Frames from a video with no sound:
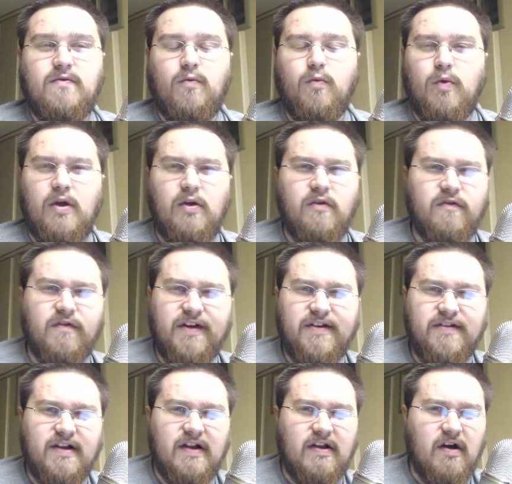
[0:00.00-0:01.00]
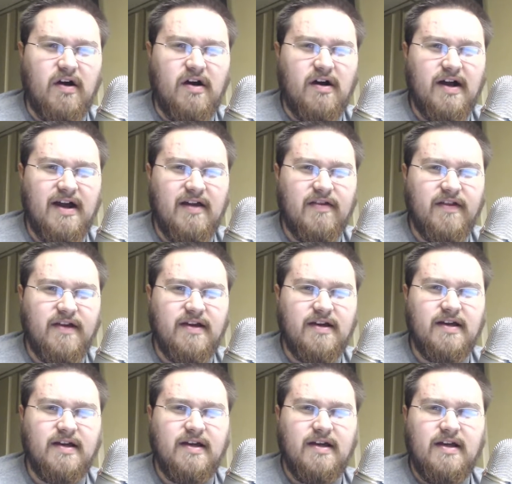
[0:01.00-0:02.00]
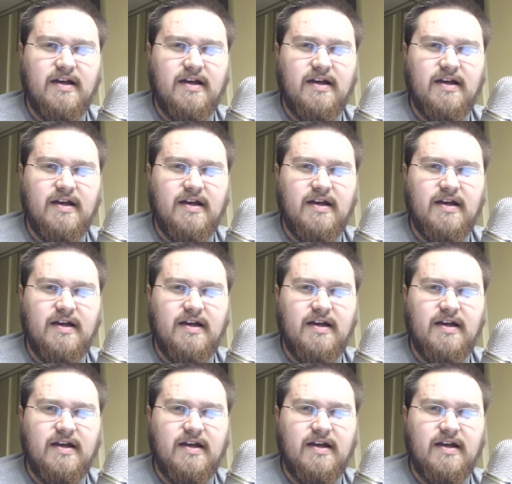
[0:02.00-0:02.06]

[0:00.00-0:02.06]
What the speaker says: Wilfred the dog, I think.